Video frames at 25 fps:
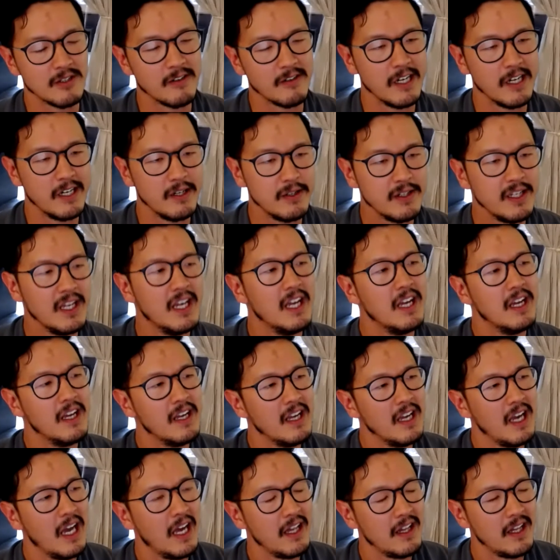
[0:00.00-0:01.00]
ground.
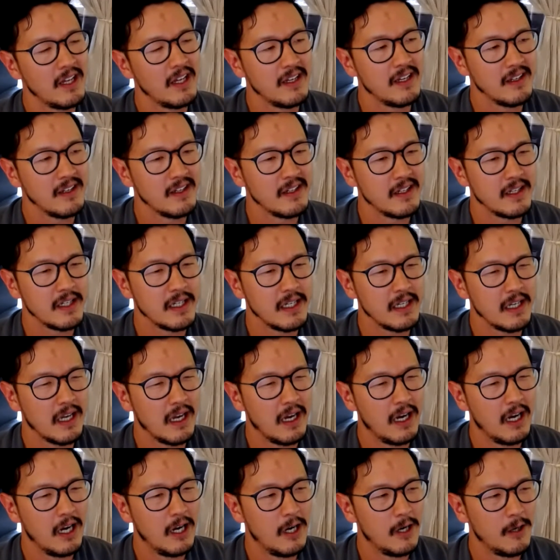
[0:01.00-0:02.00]
And then
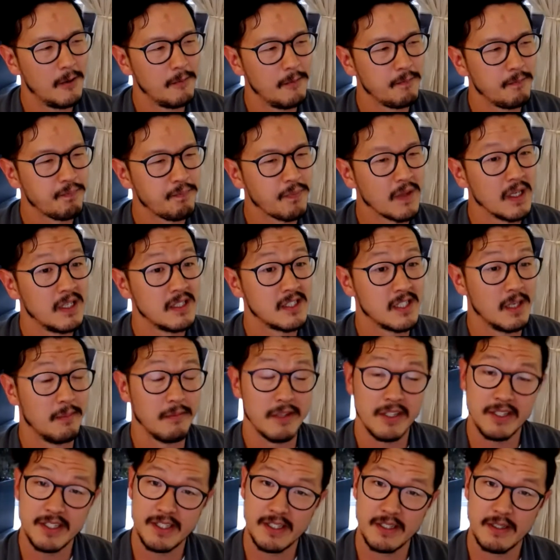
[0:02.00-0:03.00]
um, some of
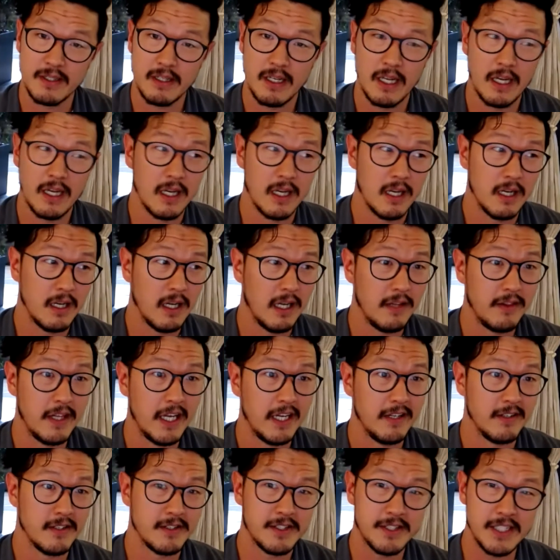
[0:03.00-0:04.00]
this, uh, and
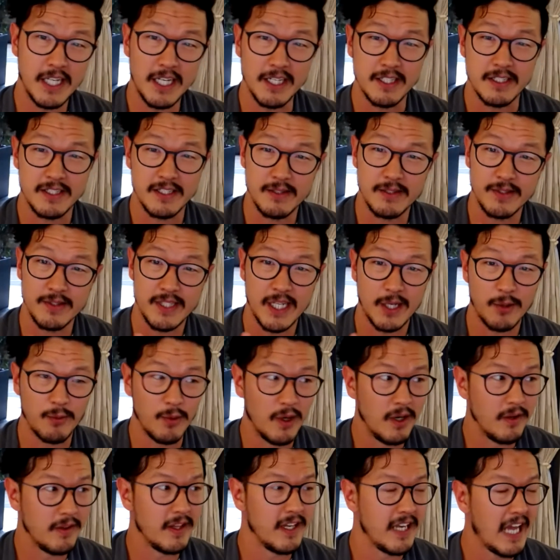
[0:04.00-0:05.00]
then the stunts. It was like,
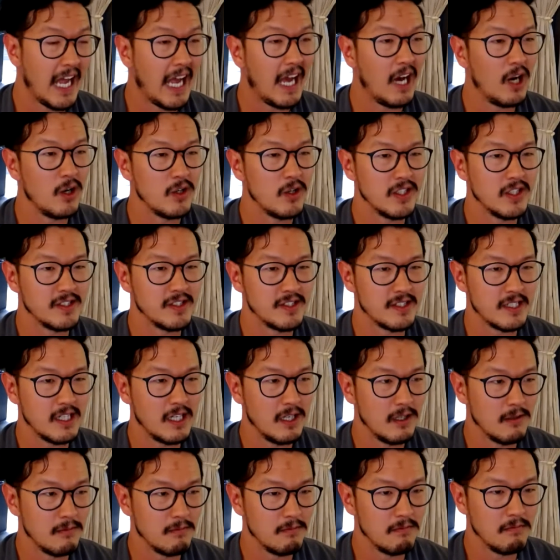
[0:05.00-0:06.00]
well, then how does
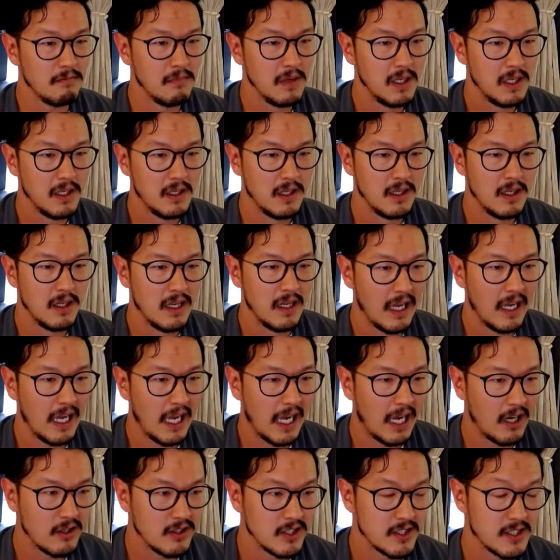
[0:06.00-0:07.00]
um,
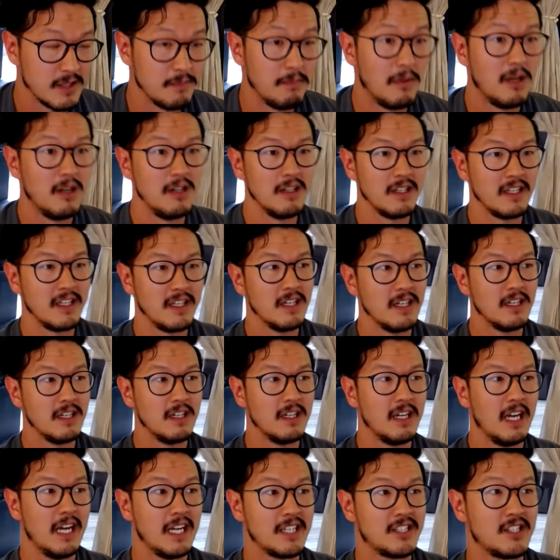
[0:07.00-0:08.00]
how does
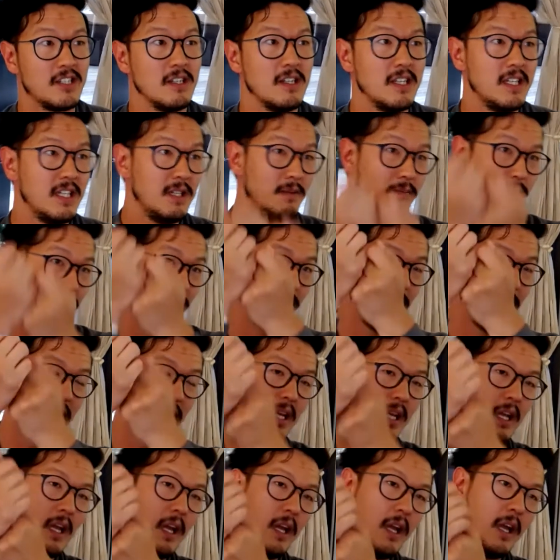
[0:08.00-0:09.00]
Amalia actually,
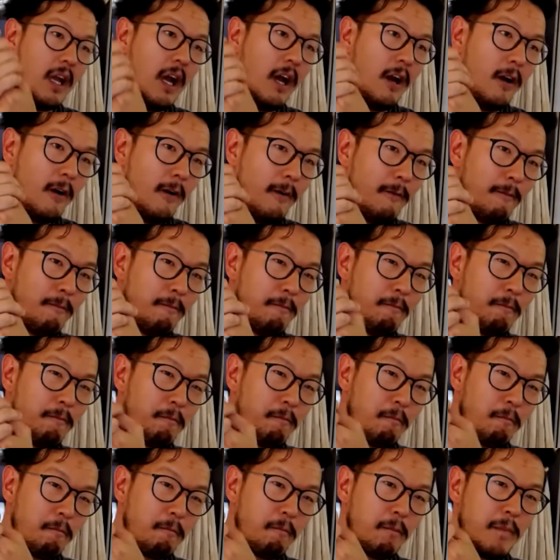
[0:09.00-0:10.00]
um,
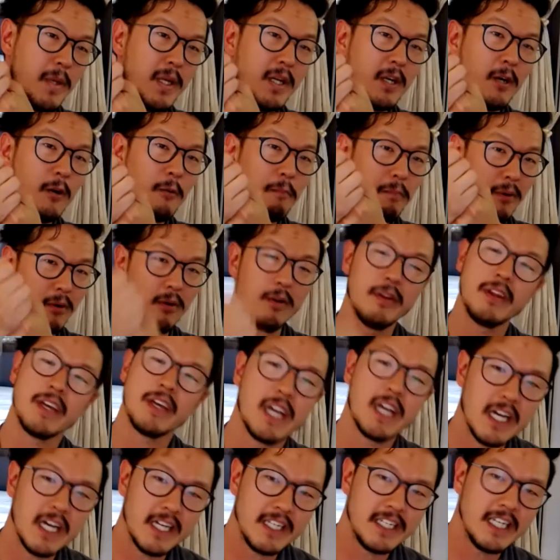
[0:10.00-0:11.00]
you know, pull the
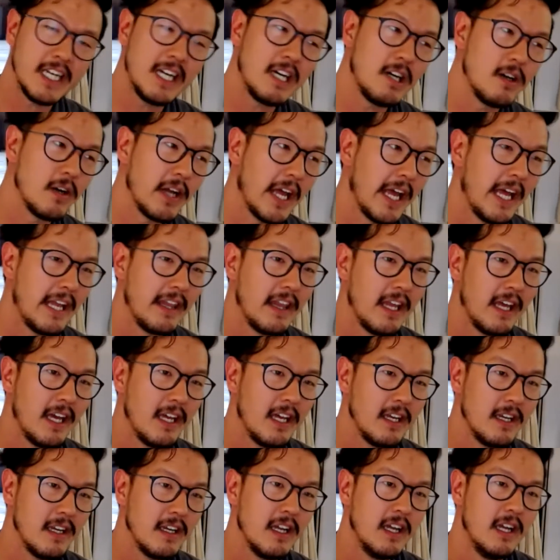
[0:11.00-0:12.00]
guy down? And
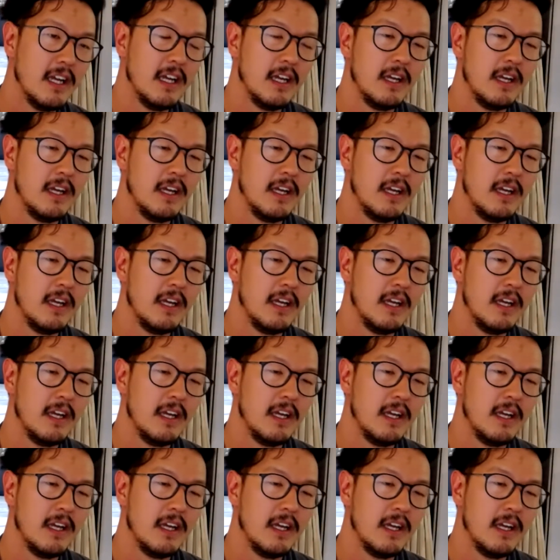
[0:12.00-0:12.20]
then